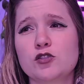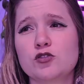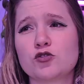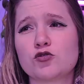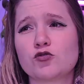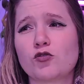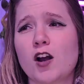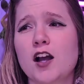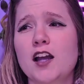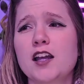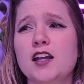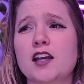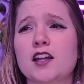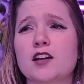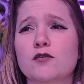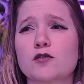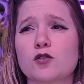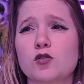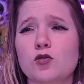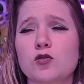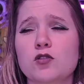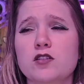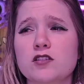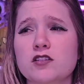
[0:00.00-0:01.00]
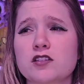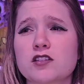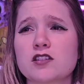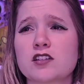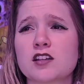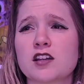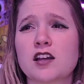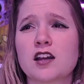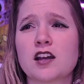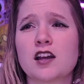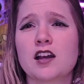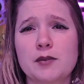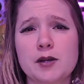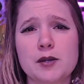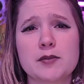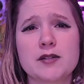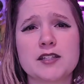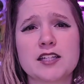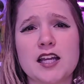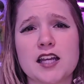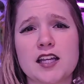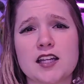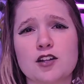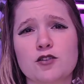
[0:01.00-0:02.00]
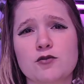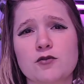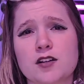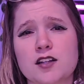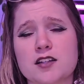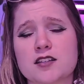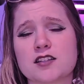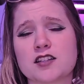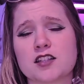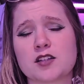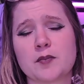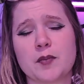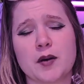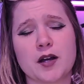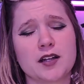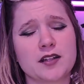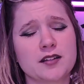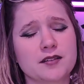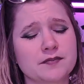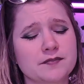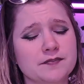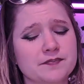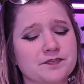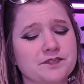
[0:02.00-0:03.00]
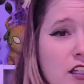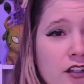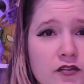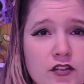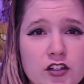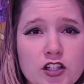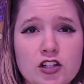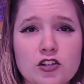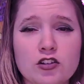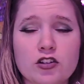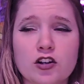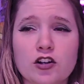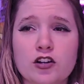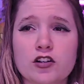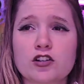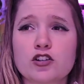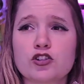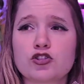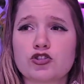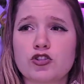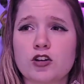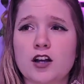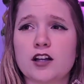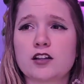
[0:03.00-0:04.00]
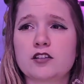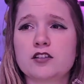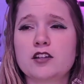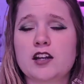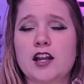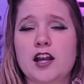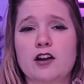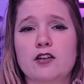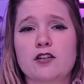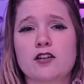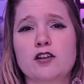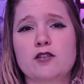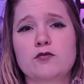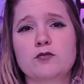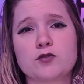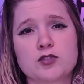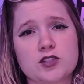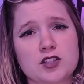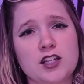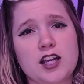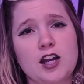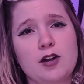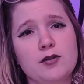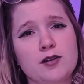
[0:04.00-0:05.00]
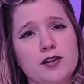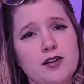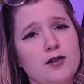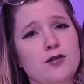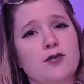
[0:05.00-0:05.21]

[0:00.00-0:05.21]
used right, and of course, I may be taking a risk, but you live and you learn, trial and error, and we'll see how it